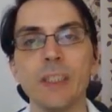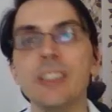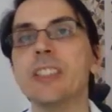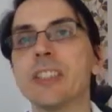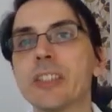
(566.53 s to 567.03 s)

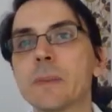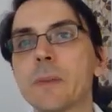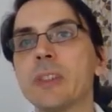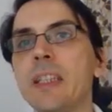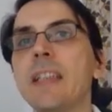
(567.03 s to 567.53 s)
years
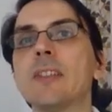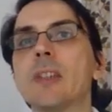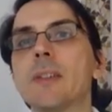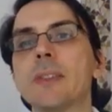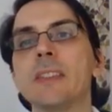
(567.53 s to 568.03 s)
from the end
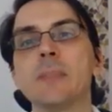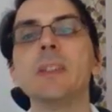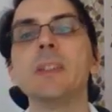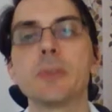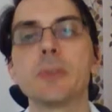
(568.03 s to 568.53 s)
of his
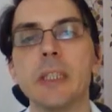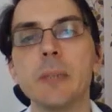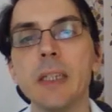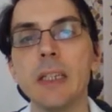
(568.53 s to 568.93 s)
Beagle trip,